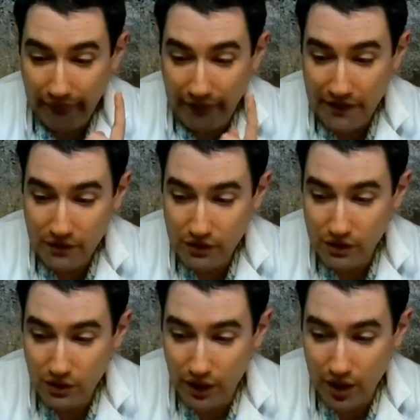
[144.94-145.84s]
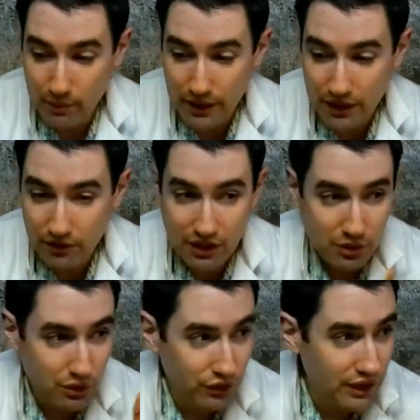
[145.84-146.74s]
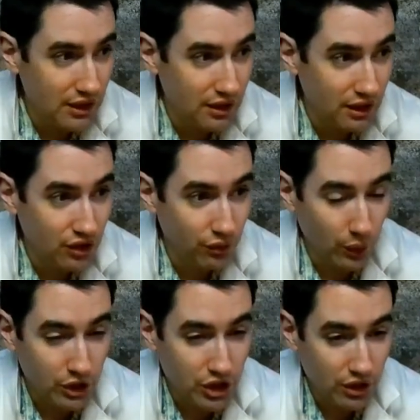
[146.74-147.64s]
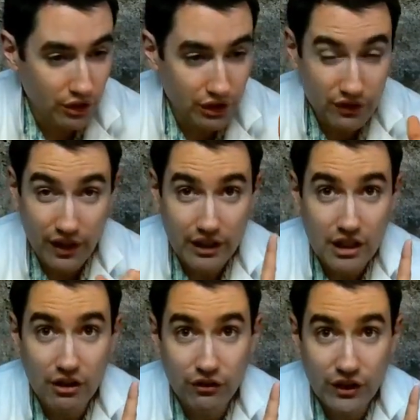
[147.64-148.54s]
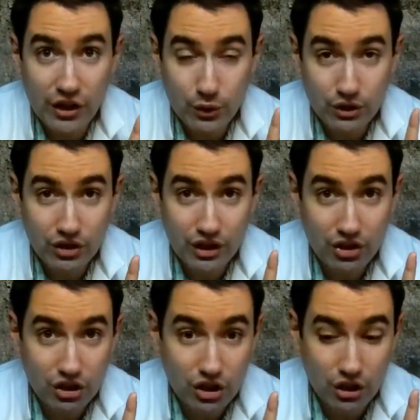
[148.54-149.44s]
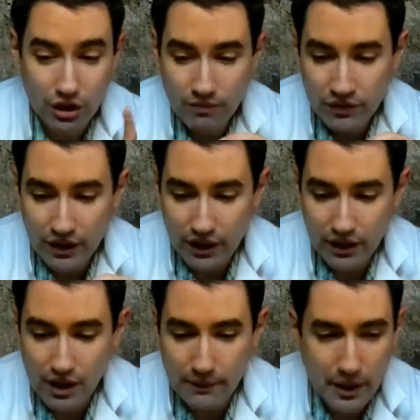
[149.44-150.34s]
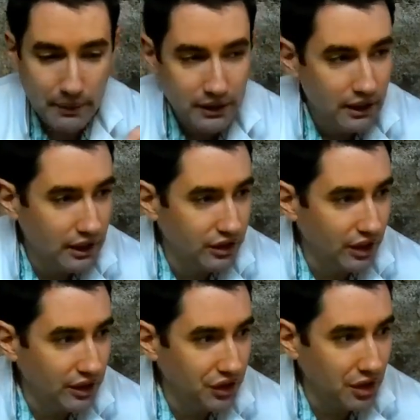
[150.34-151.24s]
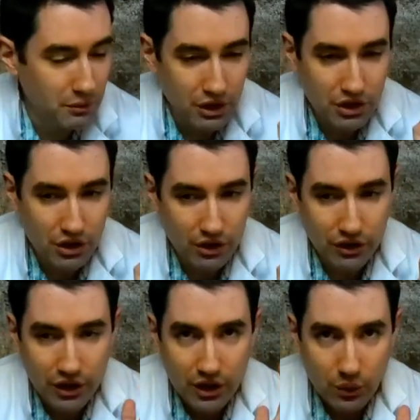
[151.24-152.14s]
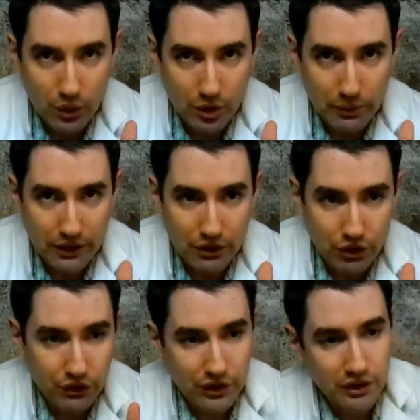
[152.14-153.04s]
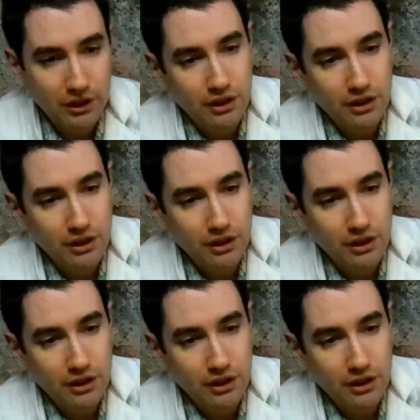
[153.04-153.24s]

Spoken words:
I don't know how many of these will fit into these 4 jars. If I need a 5th or 6th jar, cutting them up and sizing them to the jars will be useful.